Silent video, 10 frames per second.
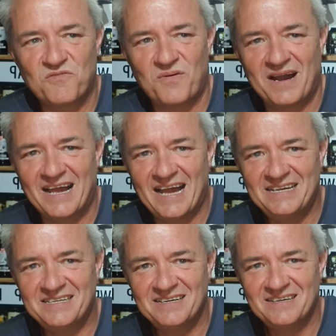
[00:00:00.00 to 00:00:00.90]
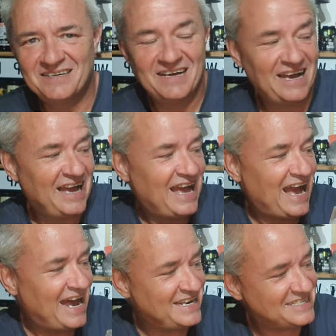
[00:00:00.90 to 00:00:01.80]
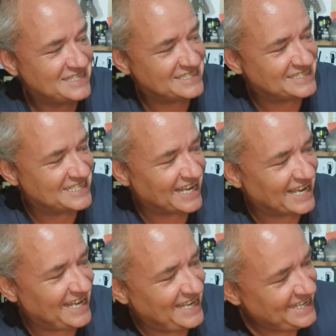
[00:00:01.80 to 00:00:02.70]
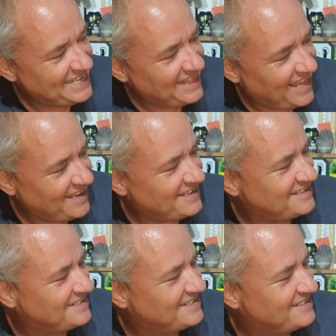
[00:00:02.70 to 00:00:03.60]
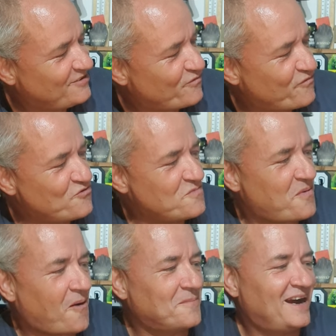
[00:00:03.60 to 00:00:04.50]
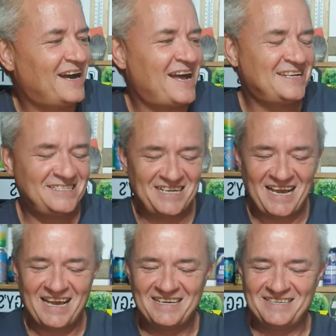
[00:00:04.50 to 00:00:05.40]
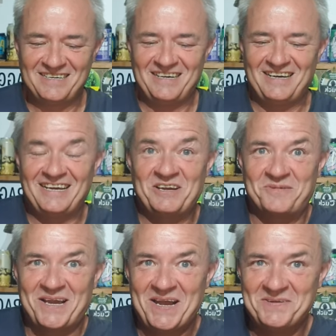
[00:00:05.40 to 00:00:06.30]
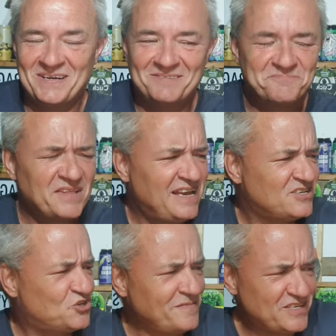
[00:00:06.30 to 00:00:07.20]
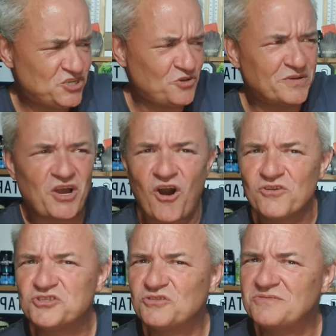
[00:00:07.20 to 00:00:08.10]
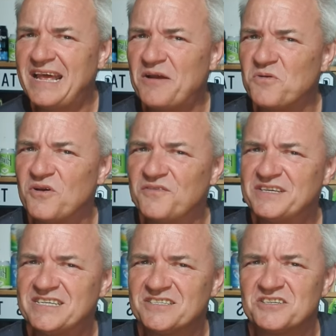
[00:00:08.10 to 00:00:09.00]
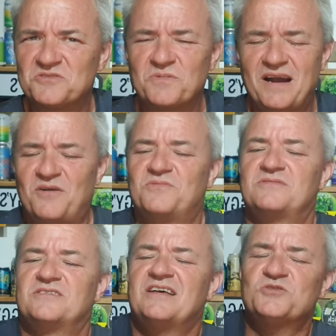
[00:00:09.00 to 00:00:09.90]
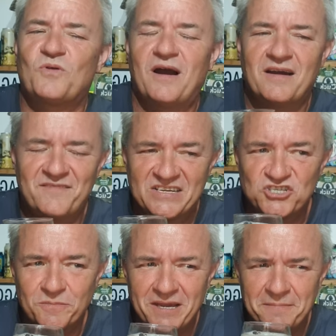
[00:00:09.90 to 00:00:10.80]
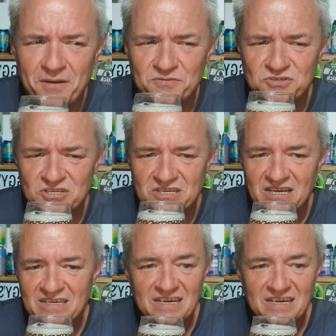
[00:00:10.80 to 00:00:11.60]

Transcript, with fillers: of white head, and it's tequila fruit bomb and uh, here we go something to do with cartoon network this is as well so that's what adventure beer posted